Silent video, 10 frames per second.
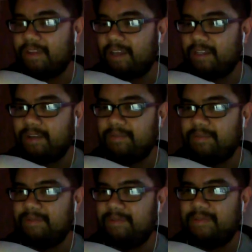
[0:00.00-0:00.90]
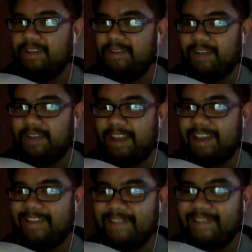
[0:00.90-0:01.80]
It's like, what are you looking
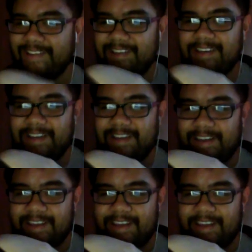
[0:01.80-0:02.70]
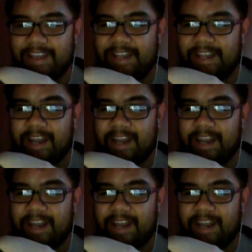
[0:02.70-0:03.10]
at? And then